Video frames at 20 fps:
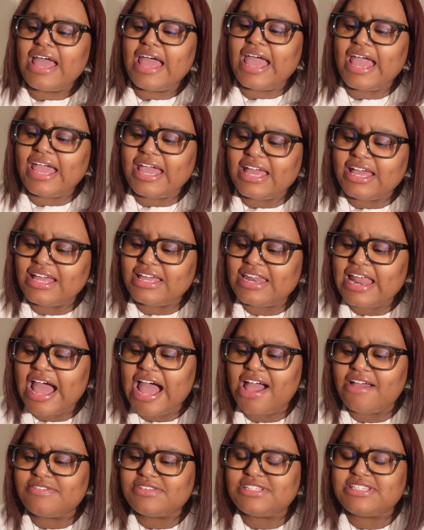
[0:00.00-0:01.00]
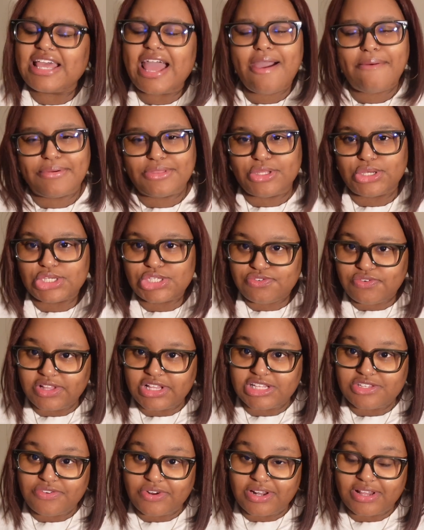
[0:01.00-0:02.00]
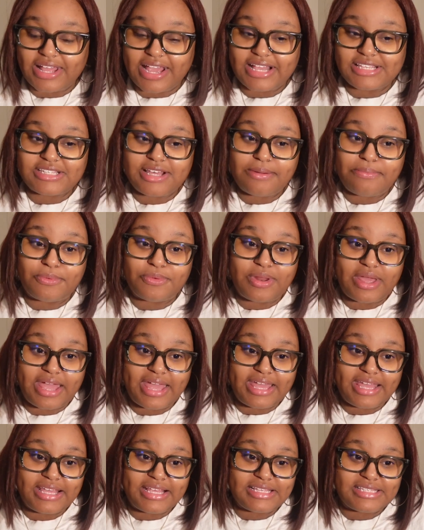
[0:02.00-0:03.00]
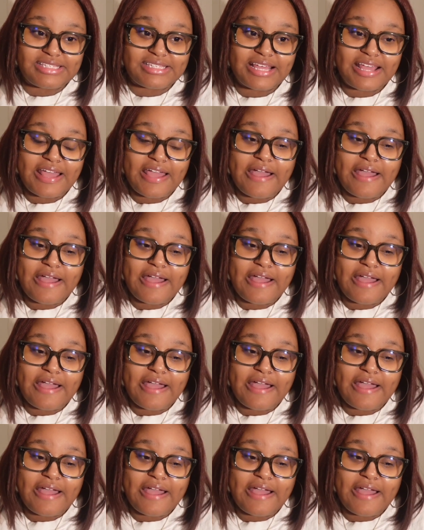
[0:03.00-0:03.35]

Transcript: And I've sat with those feelings for the last couple days